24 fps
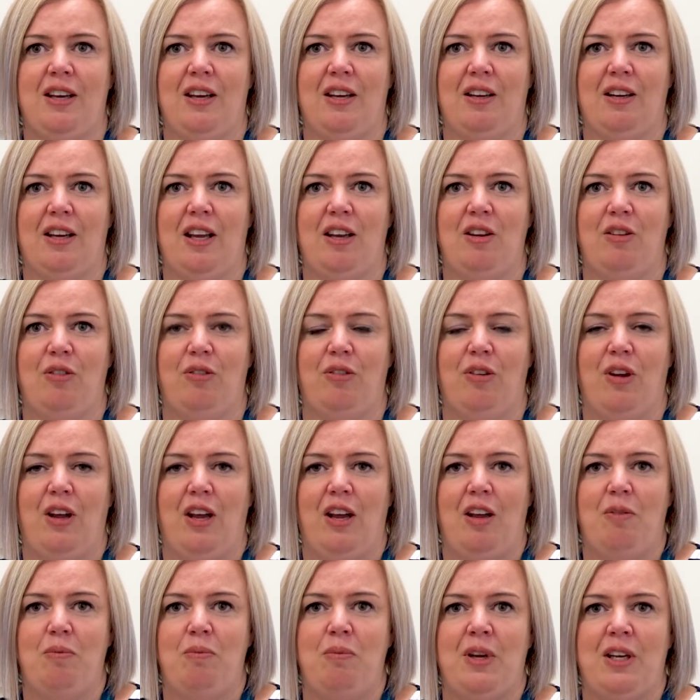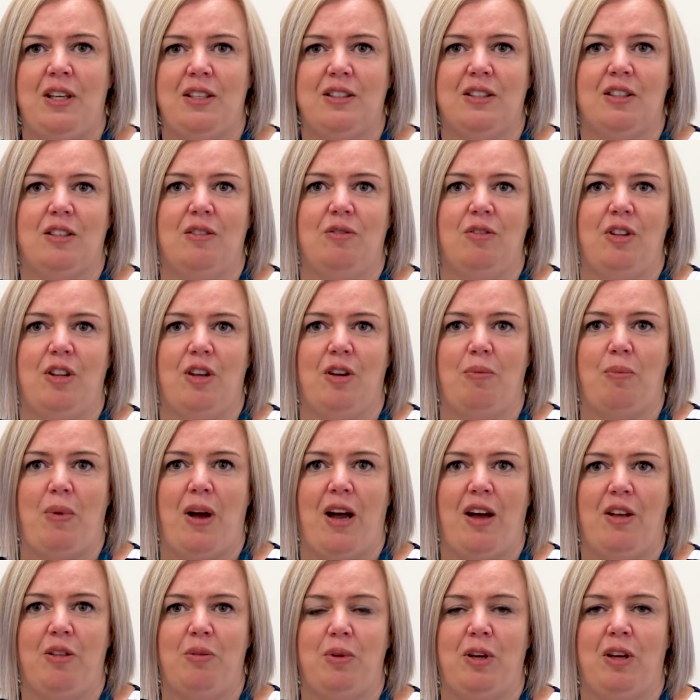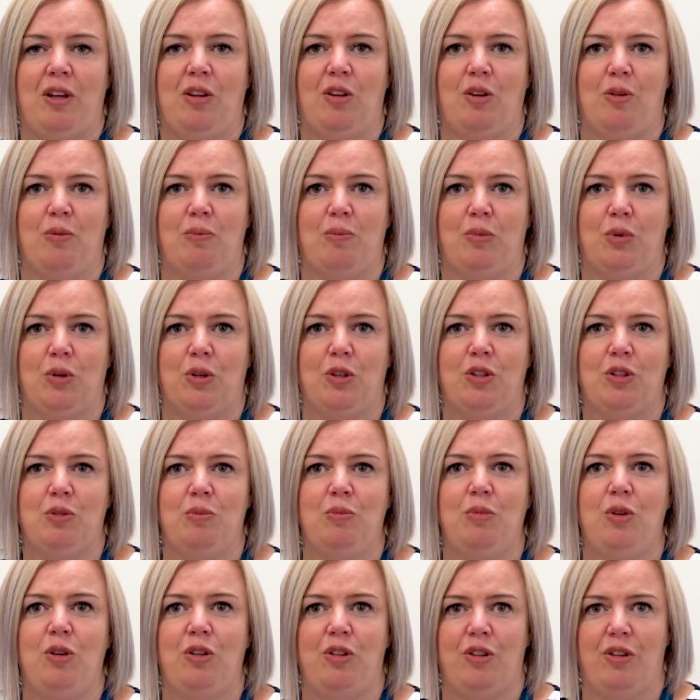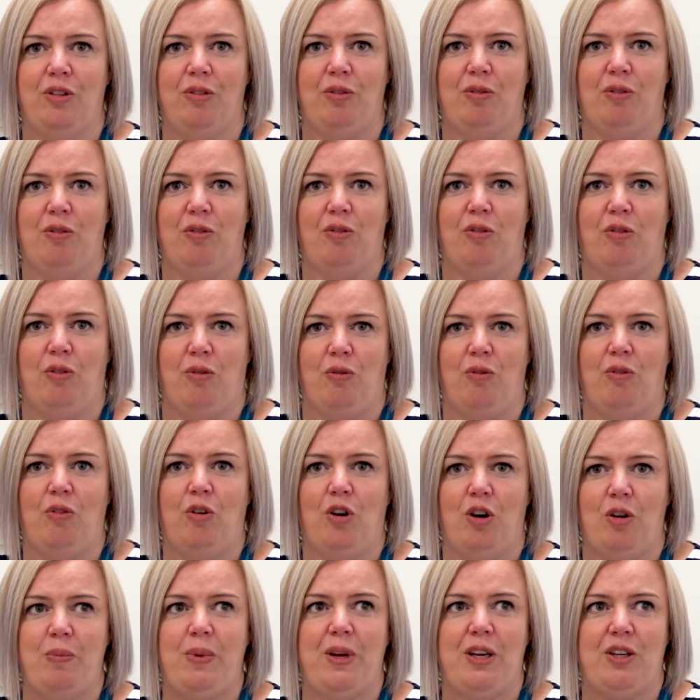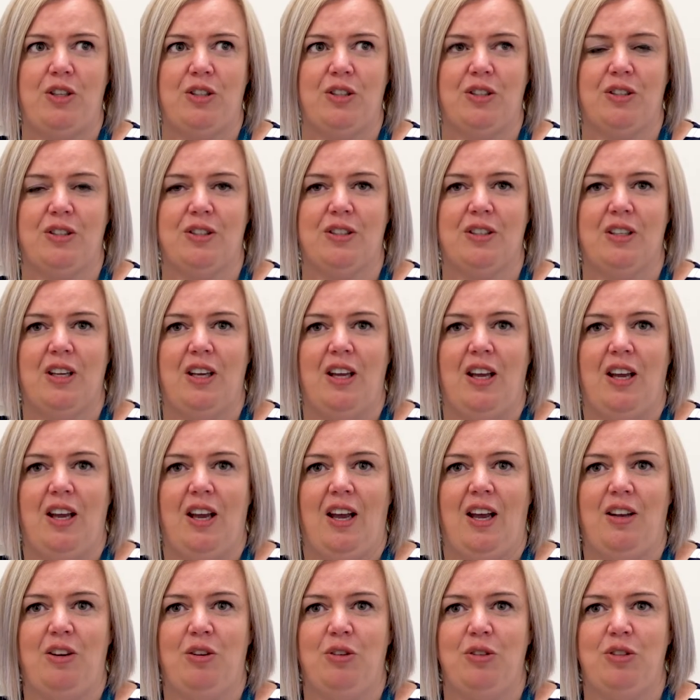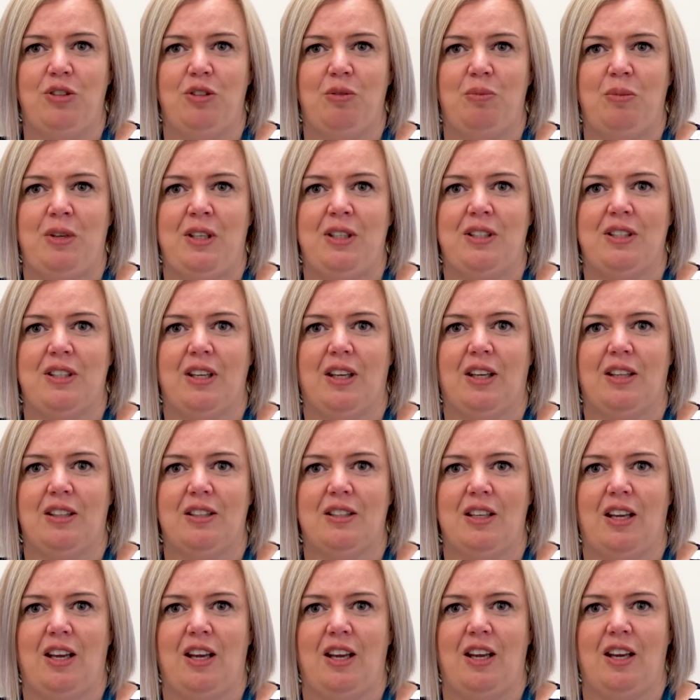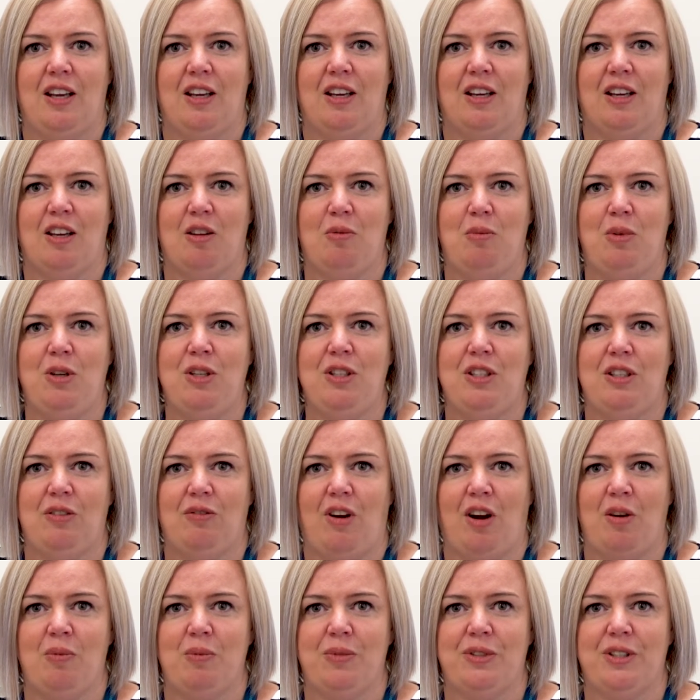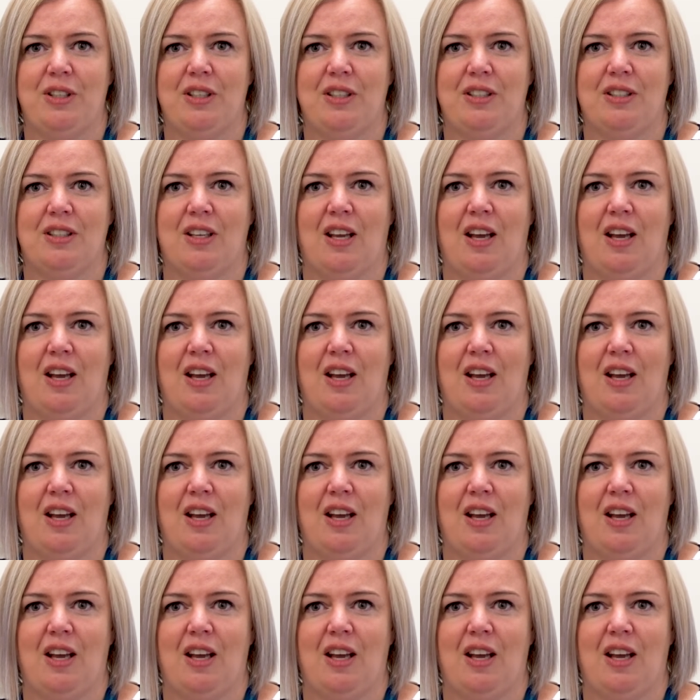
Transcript: that kind of makes the pathway a lot more smooth for patients, and also means that community pharmacists